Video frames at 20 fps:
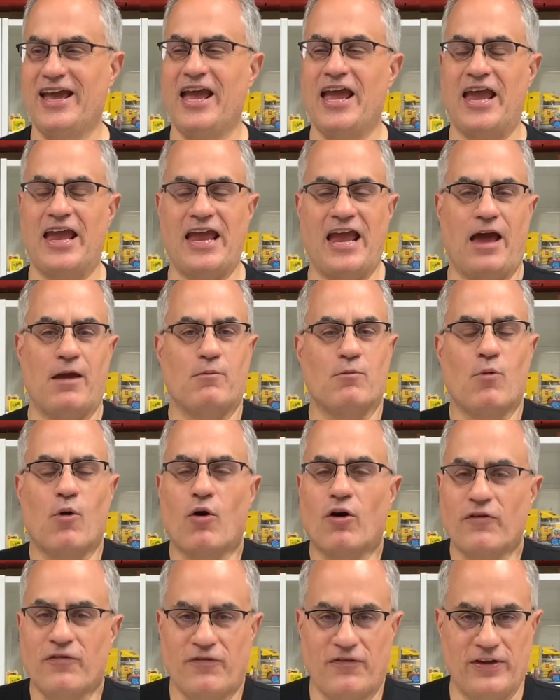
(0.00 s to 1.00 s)
He had
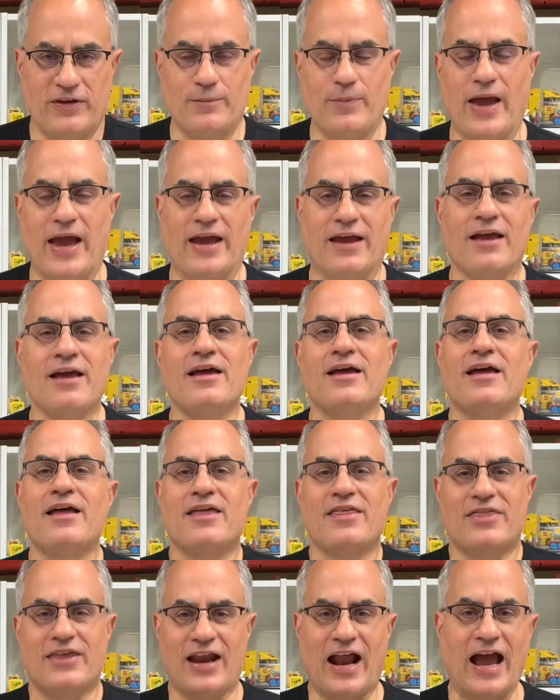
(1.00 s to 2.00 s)
more feedback
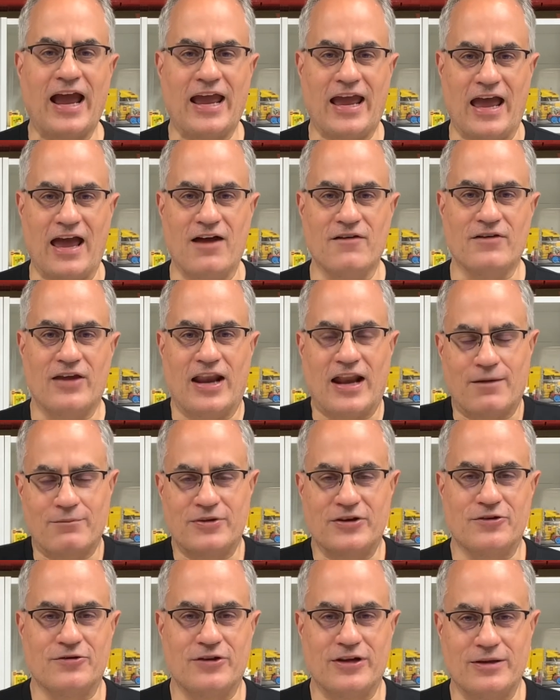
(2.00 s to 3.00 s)
than I have, and I've
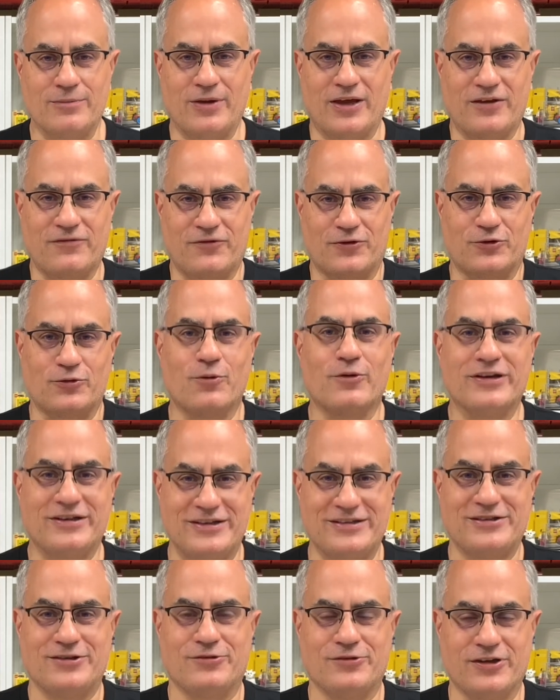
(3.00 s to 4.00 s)
been doing eBay for
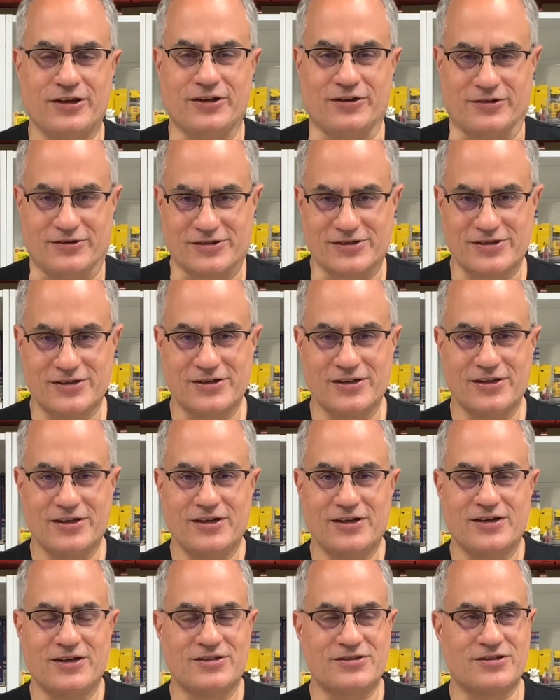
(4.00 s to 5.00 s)
22 years.
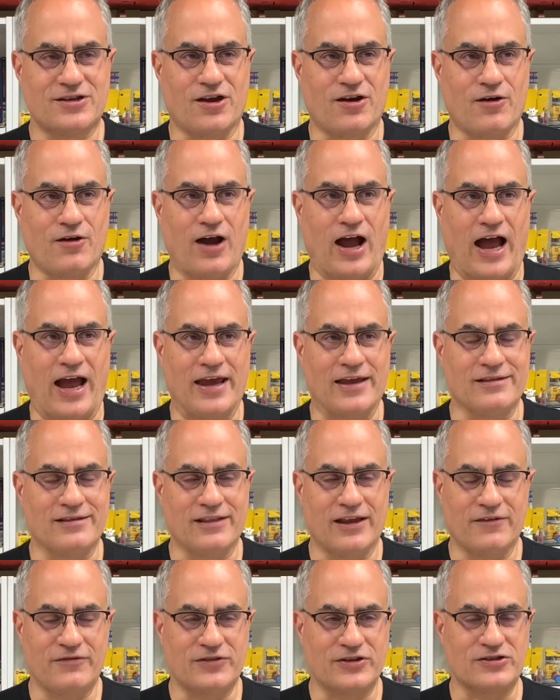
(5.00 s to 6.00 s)
So I
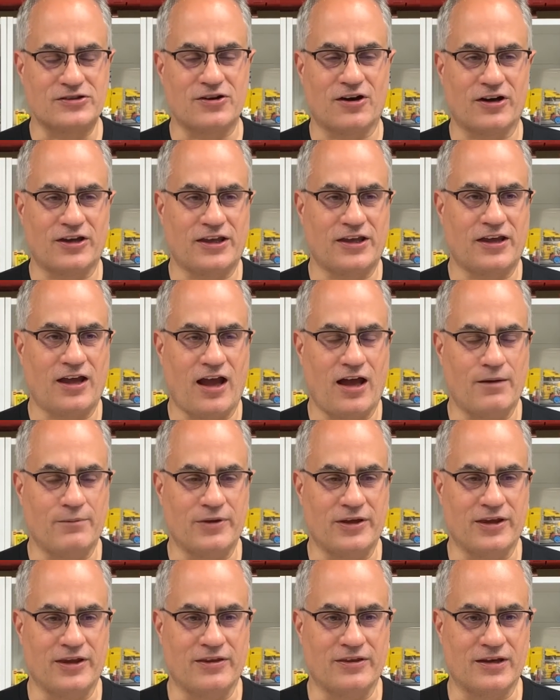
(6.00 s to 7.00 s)
left a snarky
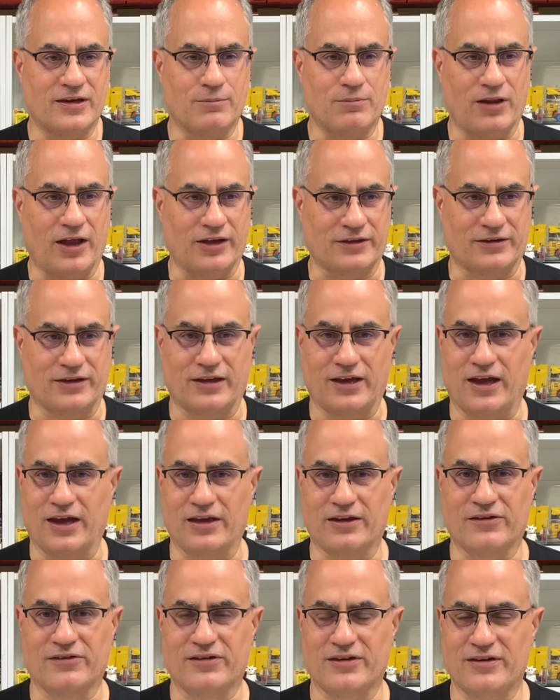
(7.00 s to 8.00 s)
comment and then I blocked the guy
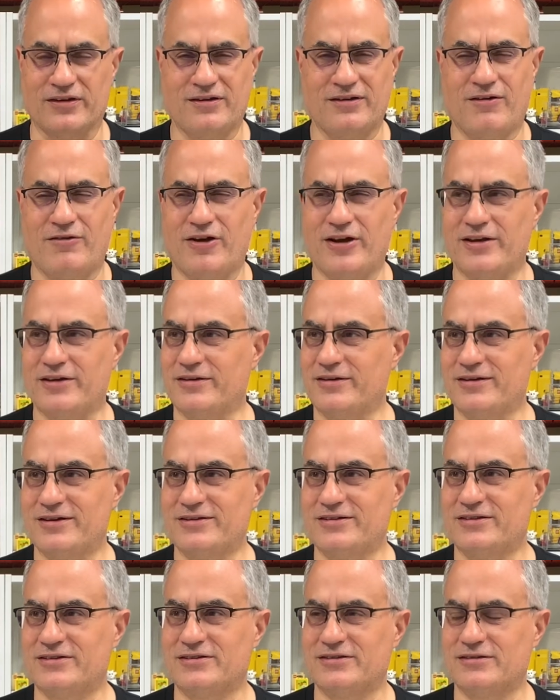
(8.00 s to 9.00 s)
because, you know what,
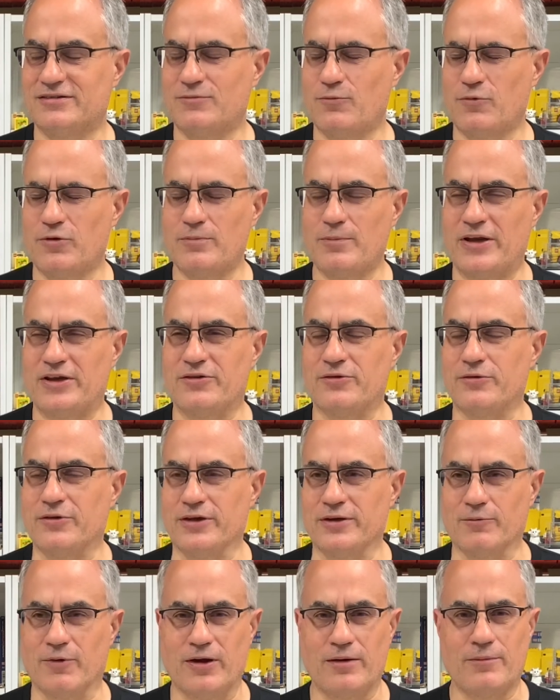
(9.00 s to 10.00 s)
what am I
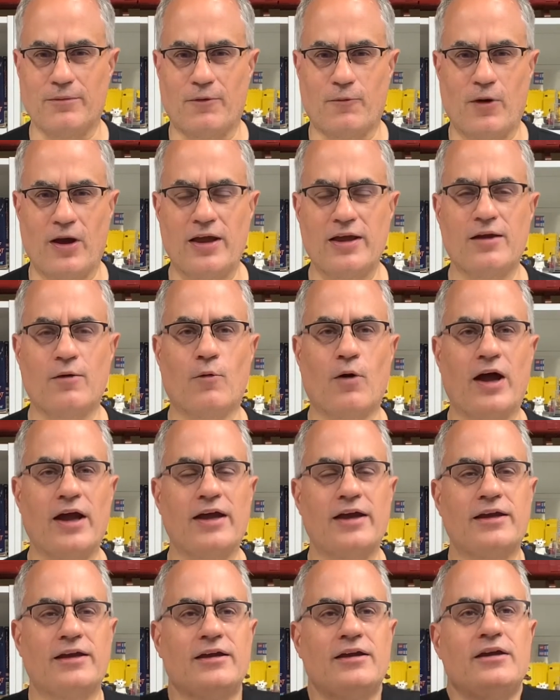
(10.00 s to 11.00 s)
doing?
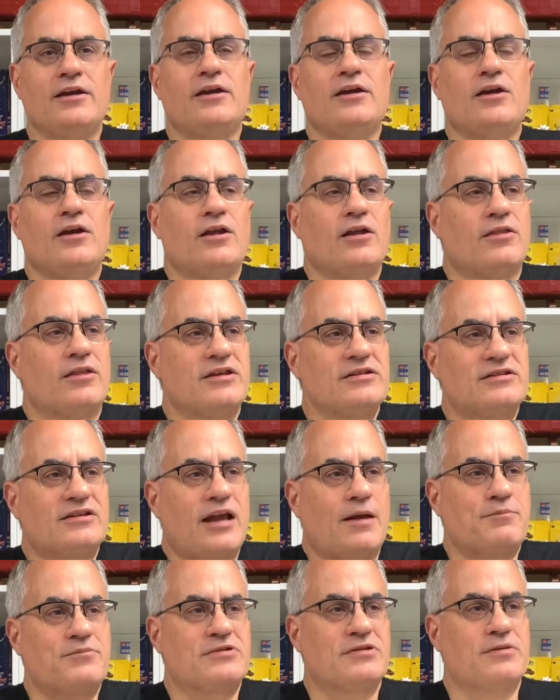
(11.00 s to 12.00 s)
Why these types